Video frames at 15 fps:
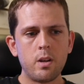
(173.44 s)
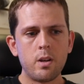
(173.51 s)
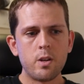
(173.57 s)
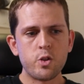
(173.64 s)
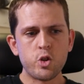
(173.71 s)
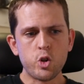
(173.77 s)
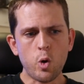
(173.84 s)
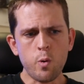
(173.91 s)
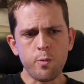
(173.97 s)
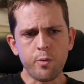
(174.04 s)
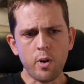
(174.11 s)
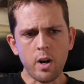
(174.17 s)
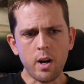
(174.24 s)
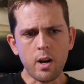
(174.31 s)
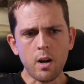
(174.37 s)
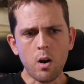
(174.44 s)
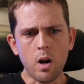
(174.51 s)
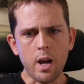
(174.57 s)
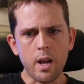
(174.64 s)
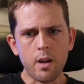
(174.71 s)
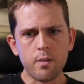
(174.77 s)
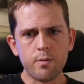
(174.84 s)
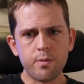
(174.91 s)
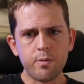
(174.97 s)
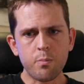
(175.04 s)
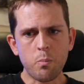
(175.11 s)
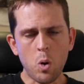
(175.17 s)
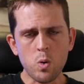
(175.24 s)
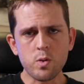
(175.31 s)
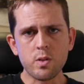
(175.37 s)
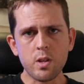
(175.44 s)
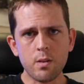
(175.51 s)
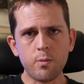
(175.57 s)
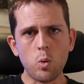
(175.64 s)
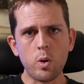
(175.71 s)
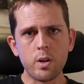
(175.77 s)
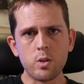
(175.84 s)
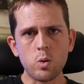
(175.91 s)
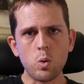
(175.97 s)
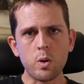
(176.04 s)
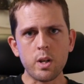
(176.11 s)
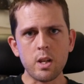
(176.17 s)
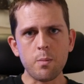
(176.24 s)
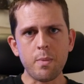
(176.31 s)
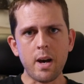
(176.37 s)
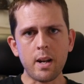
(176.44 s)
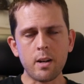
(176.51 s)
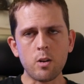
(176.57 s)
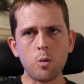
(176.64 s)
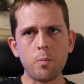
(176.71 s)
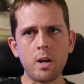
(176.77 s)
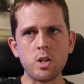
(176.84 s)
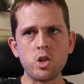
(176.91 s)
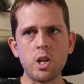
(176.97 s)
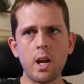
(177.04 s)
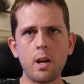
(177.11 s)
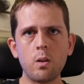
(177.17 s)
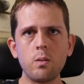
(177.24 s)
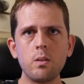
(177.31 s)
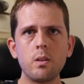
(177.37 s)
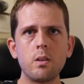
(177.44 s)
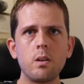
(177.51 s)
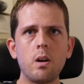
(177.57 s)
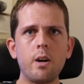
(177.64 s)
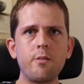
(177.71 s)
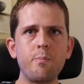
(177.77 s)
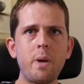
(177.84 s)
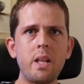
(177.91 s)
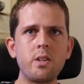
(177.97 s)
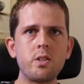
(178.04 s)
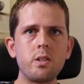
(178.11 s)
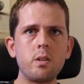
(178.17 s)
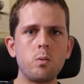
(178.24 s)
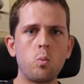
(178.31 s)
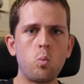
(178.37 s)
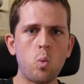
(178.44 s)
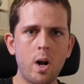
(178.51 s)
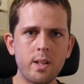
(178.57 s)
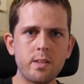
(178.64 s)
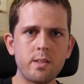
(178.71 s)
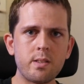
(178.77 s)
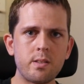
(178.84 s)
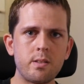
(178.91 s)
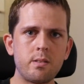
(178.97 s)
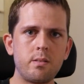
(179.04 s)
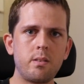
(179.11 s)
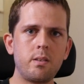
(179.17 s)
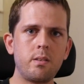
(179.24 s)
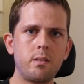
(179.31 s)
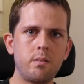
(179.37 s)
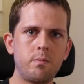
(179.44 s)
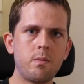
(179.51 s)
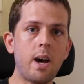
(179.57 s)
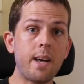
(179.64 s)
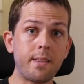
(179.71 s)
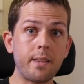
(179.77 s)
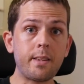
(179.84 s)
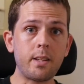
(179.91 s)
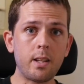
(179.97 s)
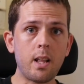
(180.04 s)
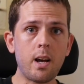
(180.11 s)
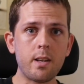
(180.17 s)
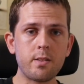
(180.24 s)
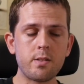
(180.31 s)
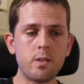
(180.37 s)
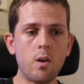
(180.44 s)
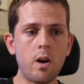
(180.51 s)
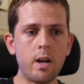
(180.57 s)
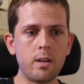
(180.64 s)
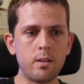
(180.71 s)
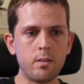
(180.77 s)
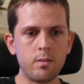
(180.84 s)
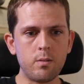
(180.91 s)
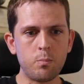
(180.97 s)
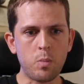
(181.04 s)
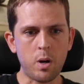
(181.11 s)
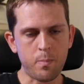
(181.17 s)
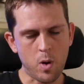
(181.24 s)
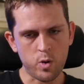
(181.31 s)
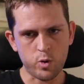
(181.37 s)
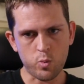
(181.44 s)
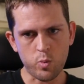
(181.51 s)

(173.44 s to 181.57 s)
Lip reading: So far, I have mostly avoided talking about it on my channel. I've mentioned it once, other than last night, my most